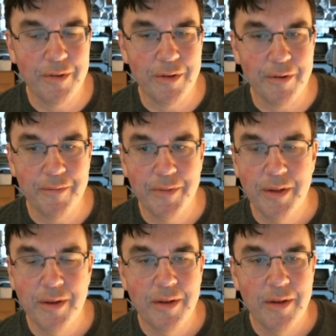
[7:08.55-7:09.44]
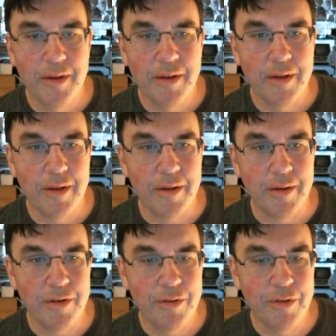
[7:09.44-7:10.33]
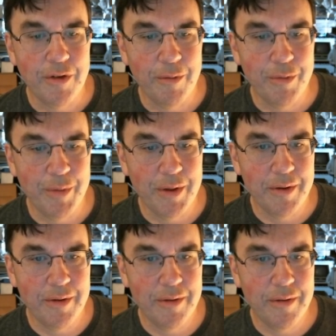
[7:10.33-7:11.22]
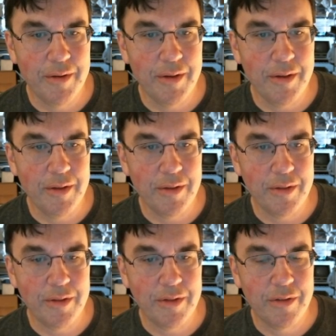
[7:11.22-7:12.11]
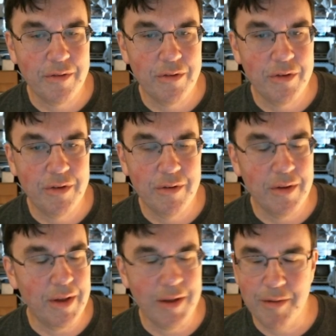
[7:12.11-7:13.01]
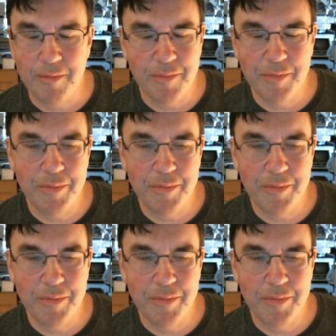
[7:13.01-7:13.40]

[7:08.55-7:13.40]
So 2's complement is a